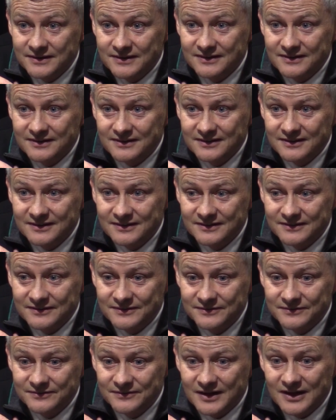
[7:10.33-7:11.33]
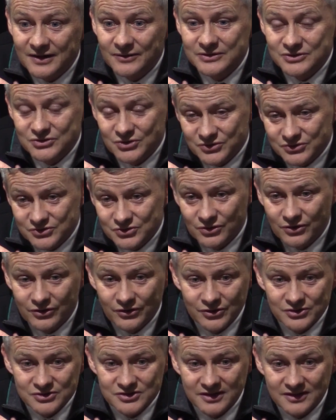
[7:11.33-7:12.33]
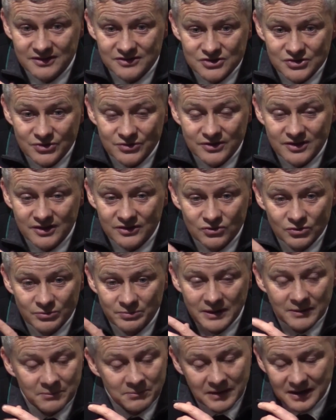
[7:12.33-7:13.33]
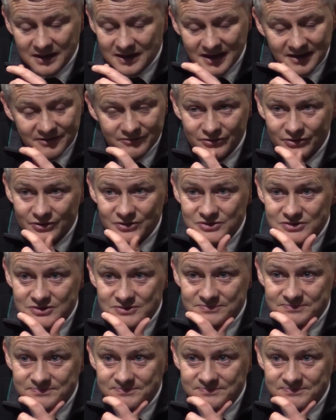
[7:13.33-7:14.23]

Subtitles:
Now it's on to Thursday and Sunday, two big game for us.